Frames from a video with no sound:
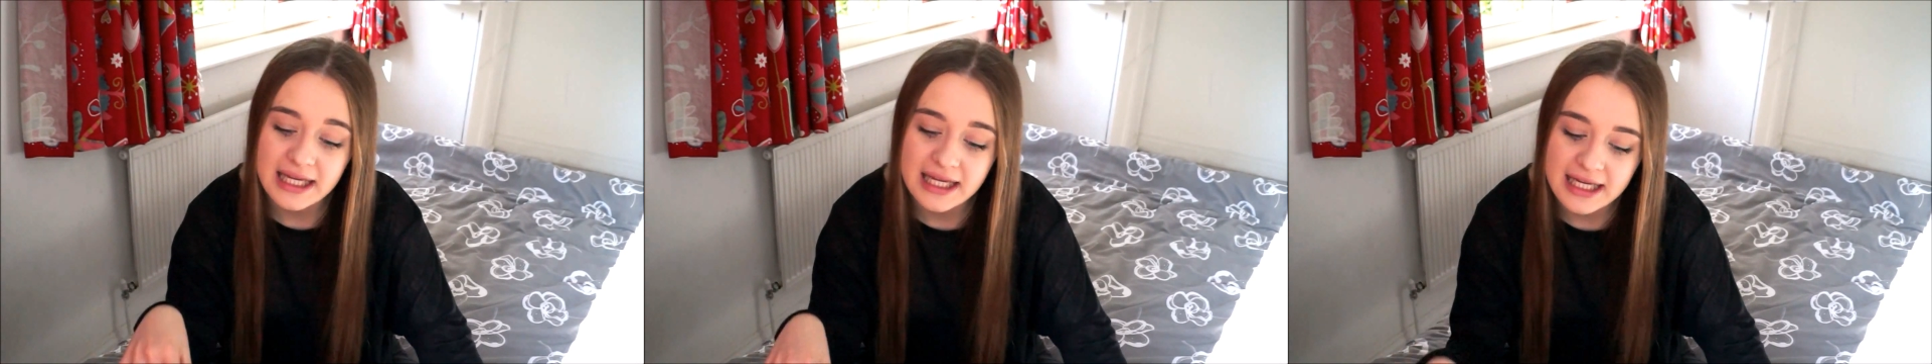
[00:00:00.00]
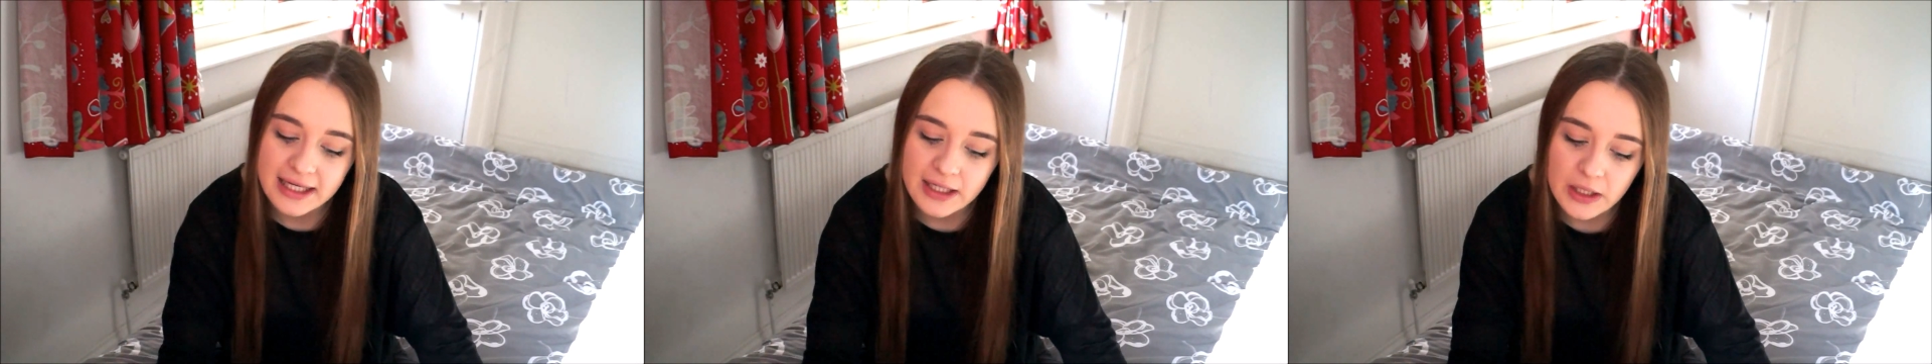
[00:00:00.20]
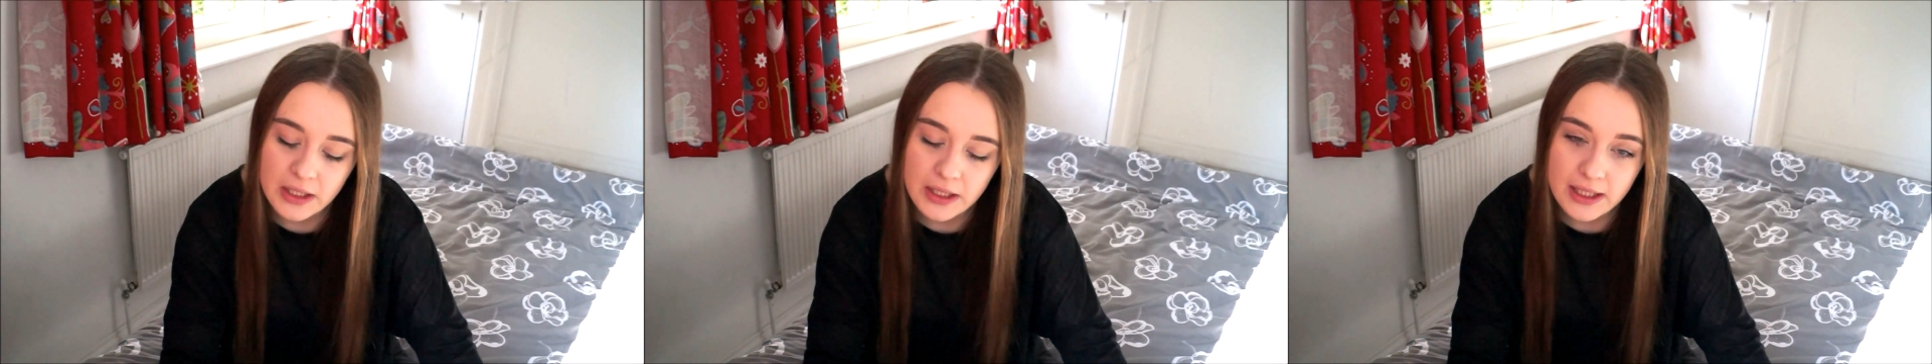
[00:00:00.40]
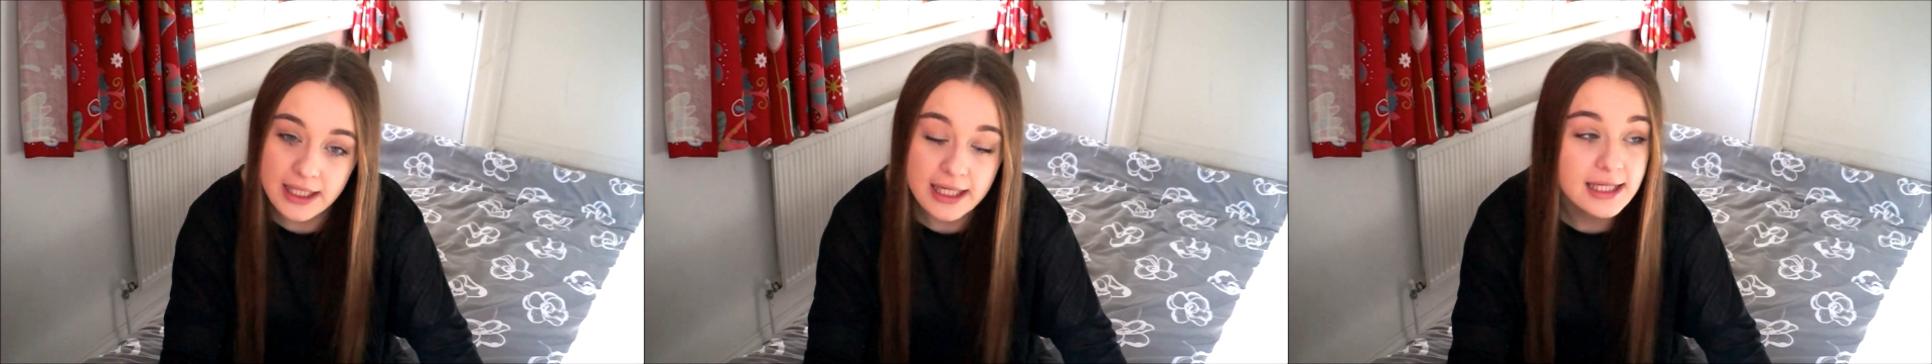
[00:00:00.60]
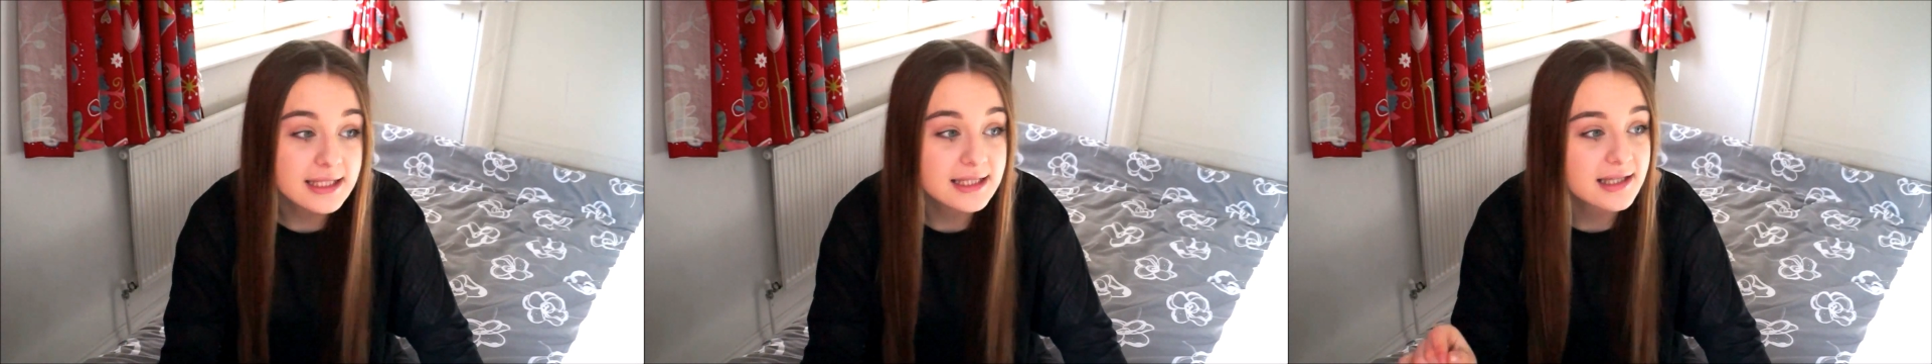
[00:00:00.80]
here
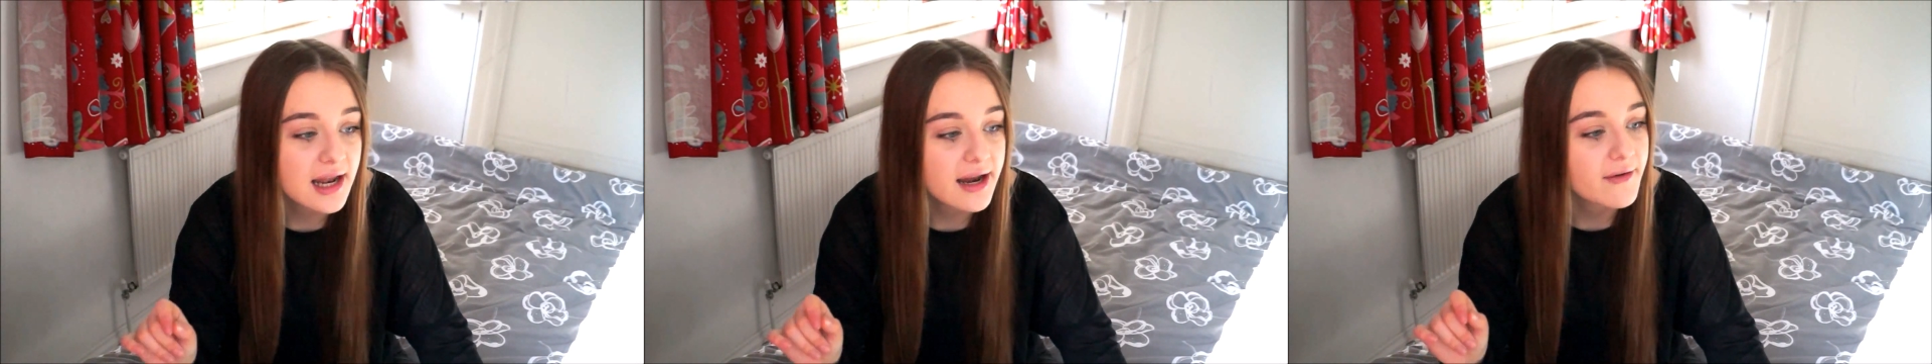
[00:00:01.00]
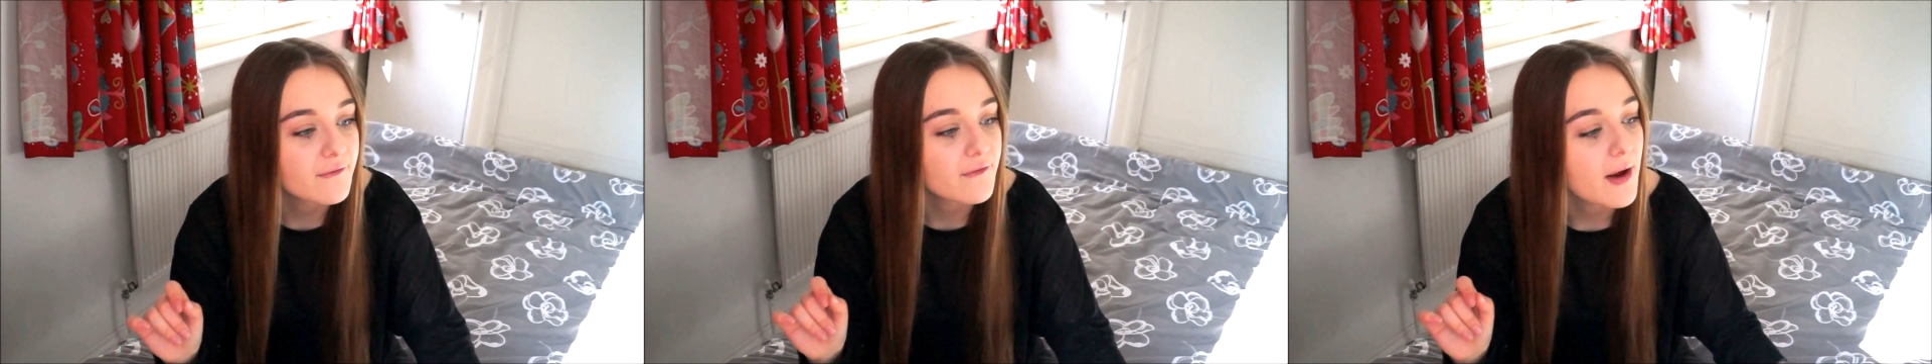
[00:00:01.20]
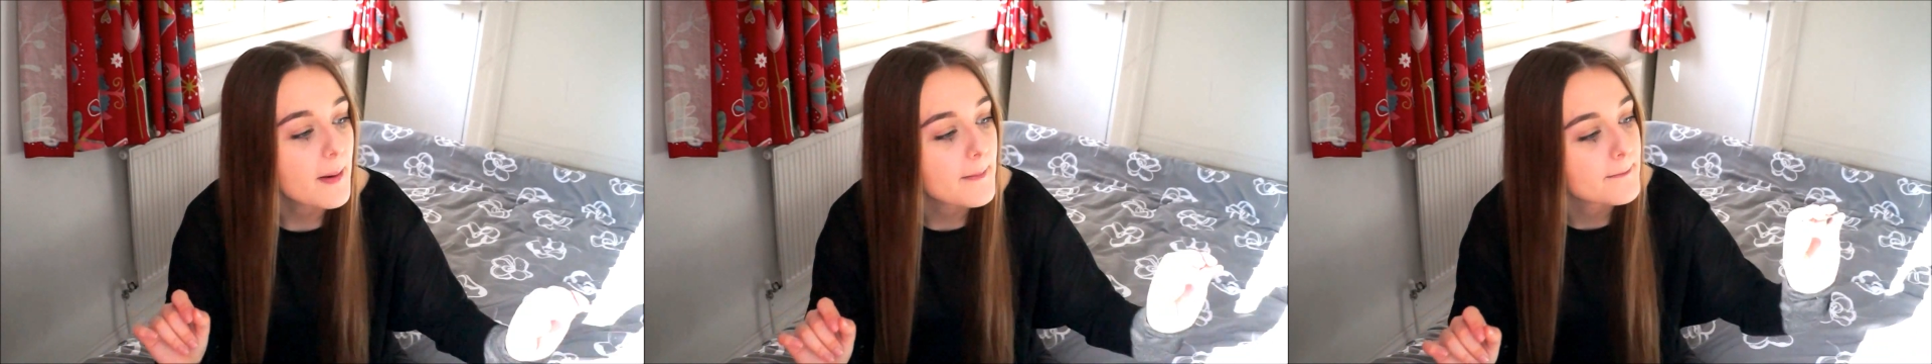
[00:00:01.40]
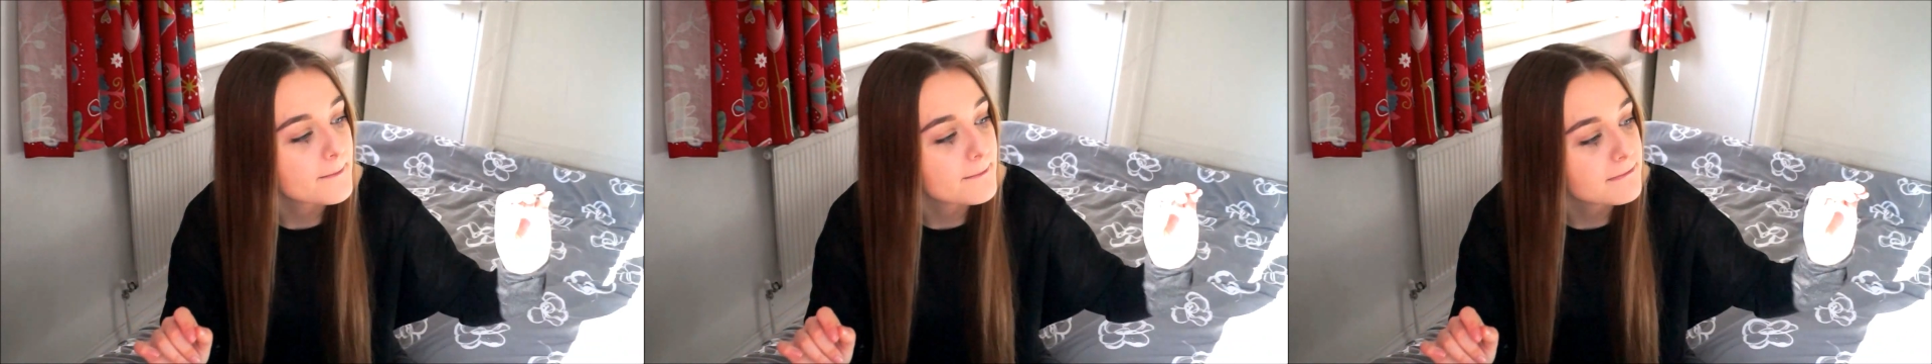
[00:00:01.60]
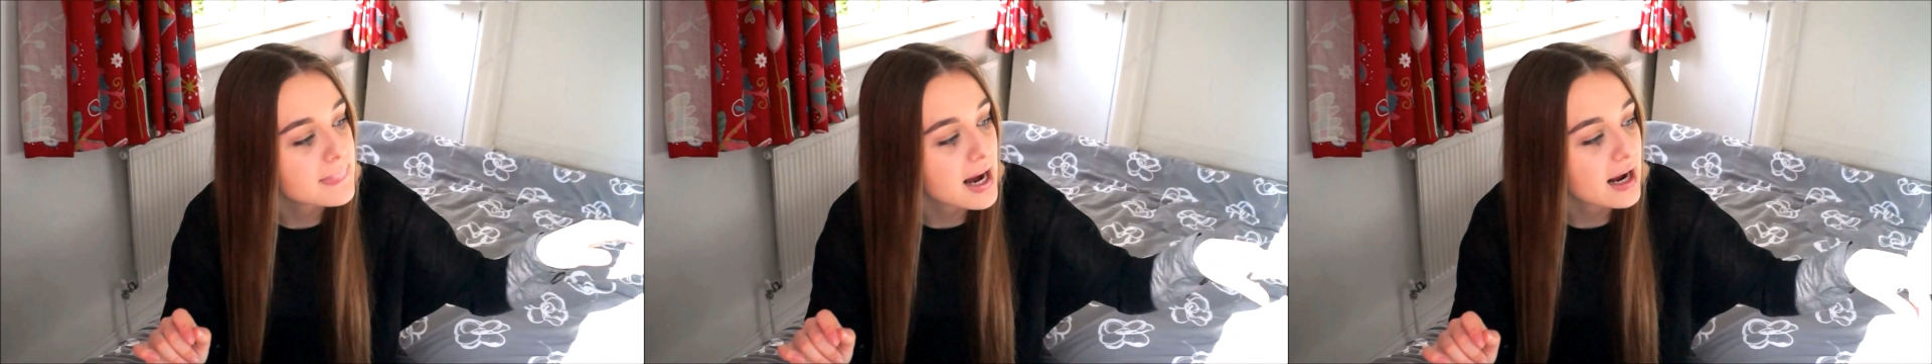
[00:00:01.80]
instead of
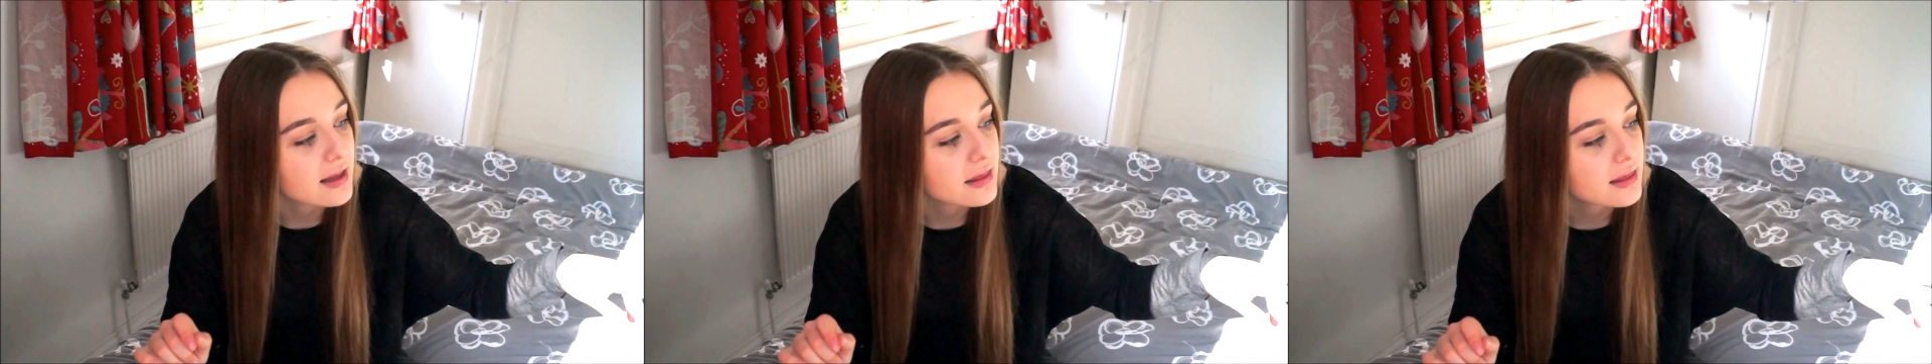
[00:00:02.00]
back